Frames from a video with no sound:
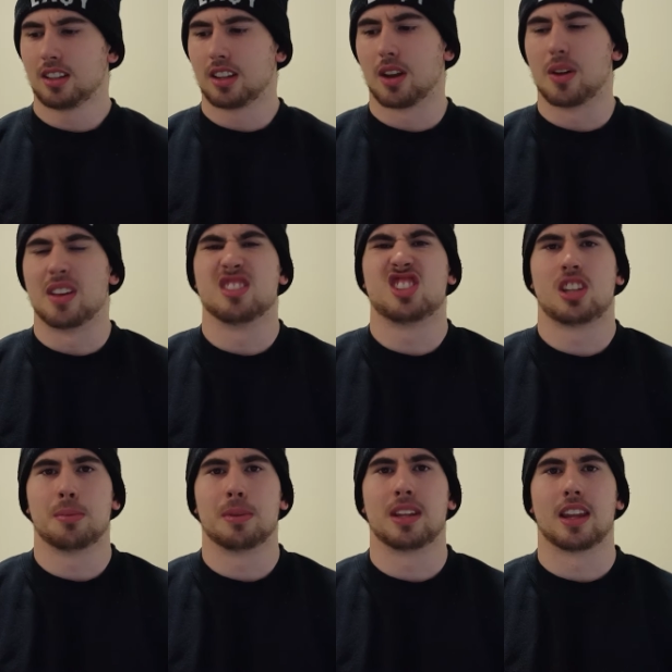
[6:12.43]
you know,
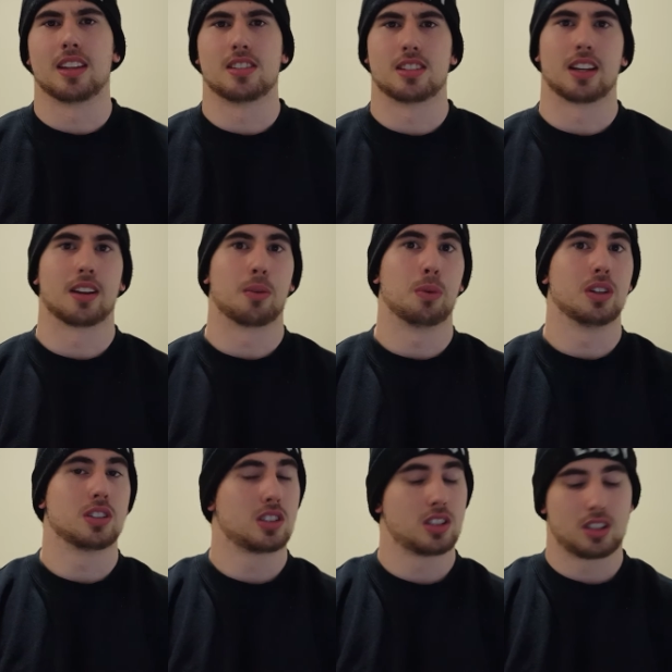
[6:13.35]
intimidating,
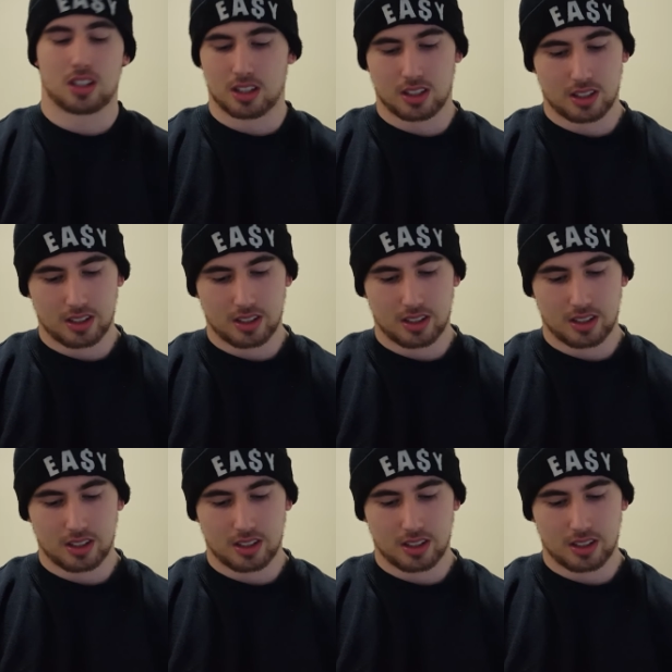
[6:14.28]
which,